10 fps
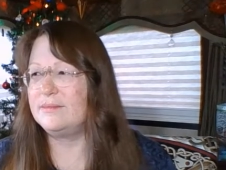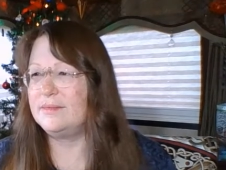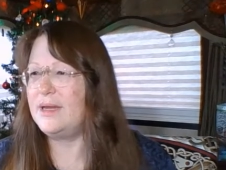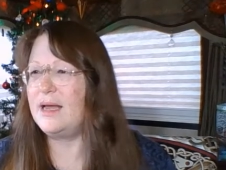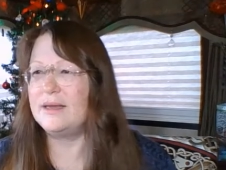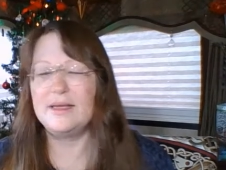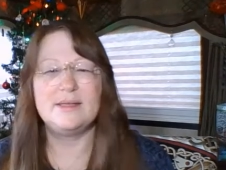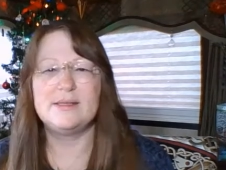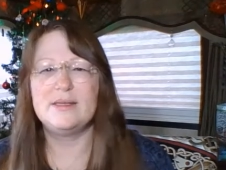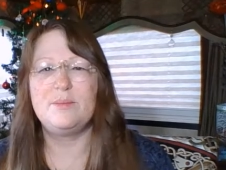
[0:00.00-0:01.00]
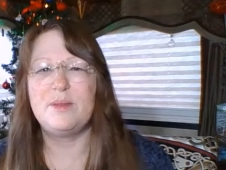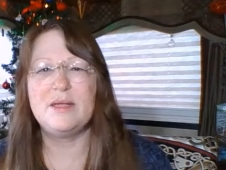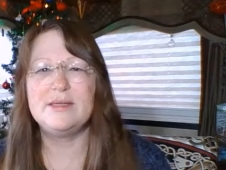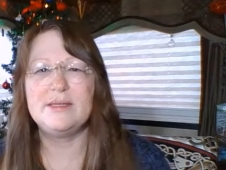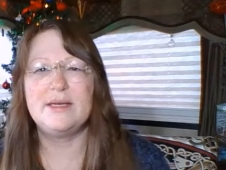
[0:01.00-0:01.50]
not get
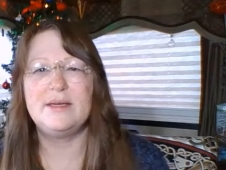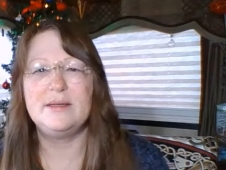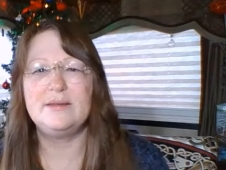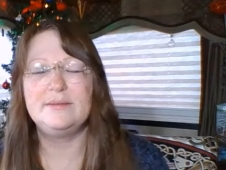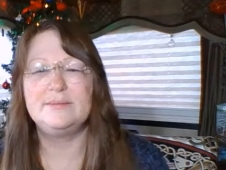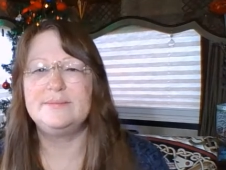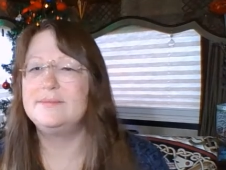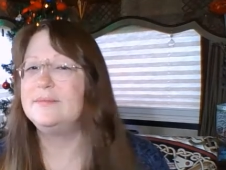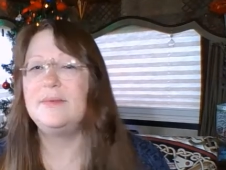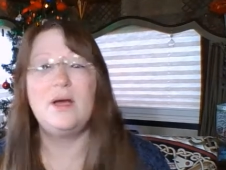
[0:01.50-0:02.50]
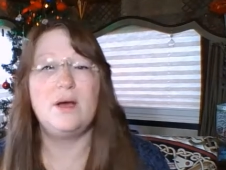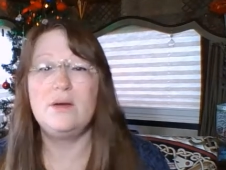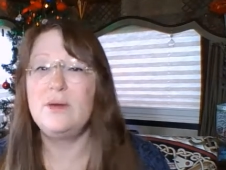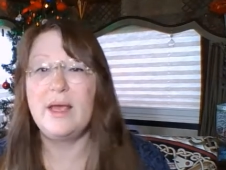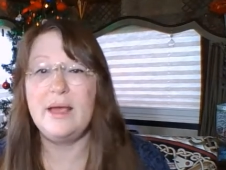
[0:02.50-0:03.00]
something done,
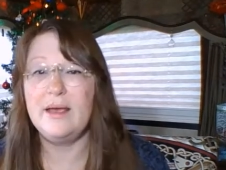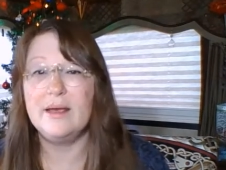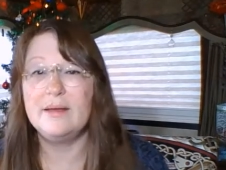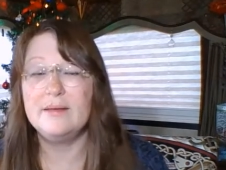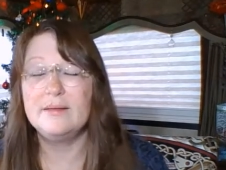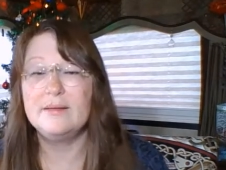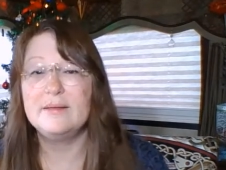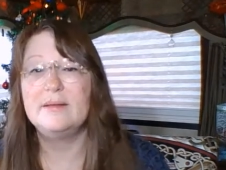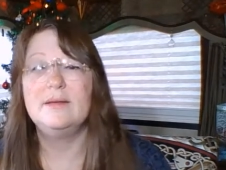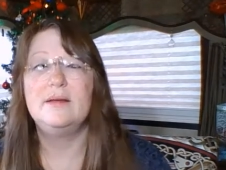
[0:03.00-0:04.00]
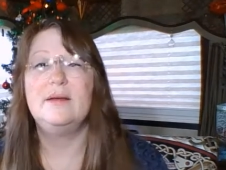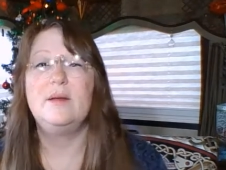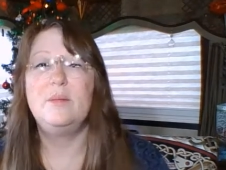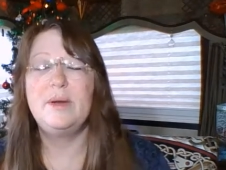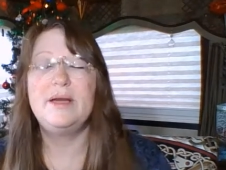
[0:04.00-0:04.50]
okay.
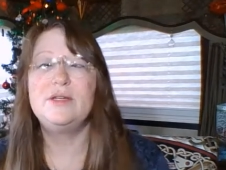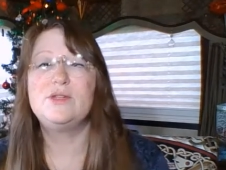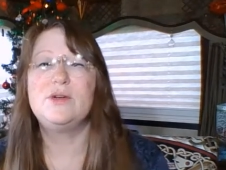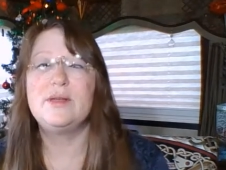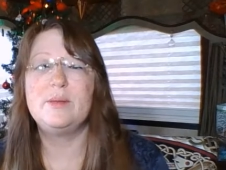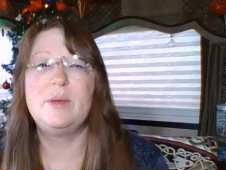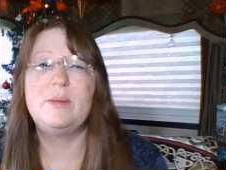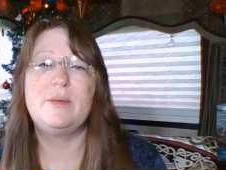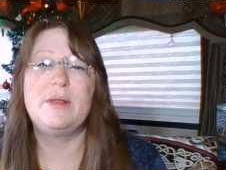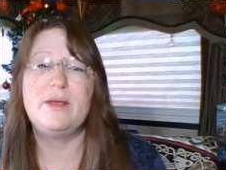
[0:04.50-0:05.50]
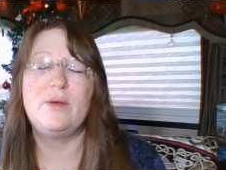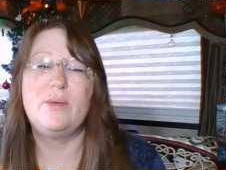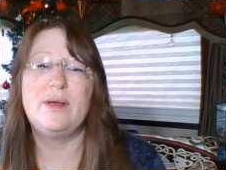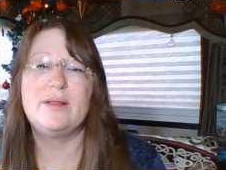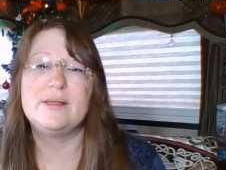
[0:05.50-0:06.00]
But enjoy the people that you're
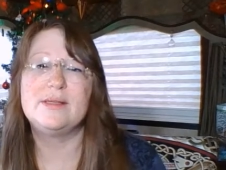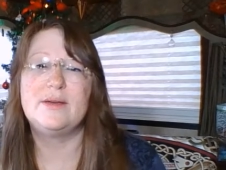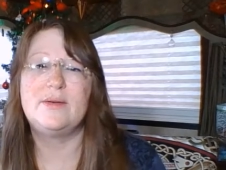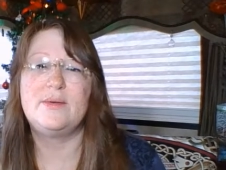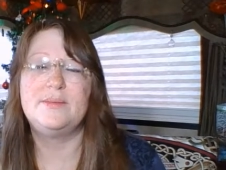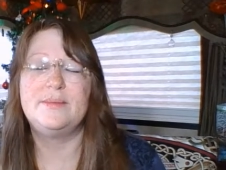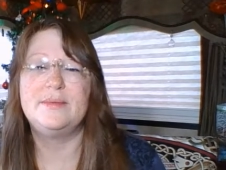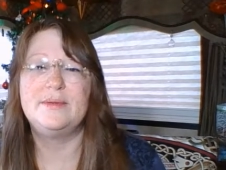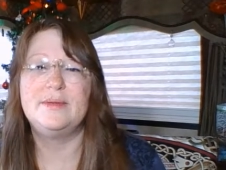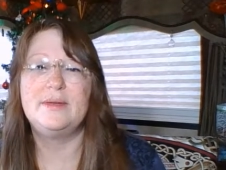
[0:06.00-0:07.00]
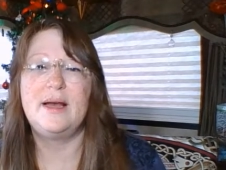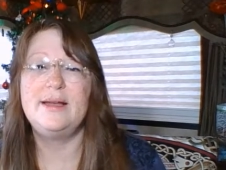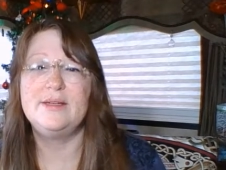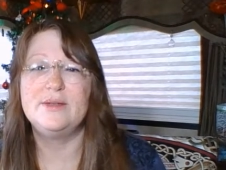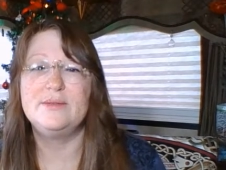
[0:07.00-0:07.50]
with. So
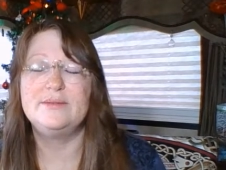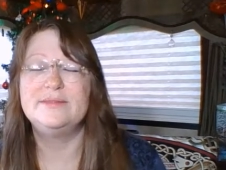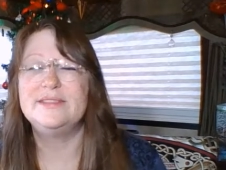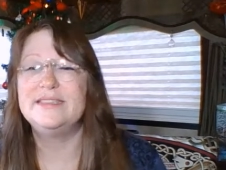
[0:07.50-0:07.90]
I do.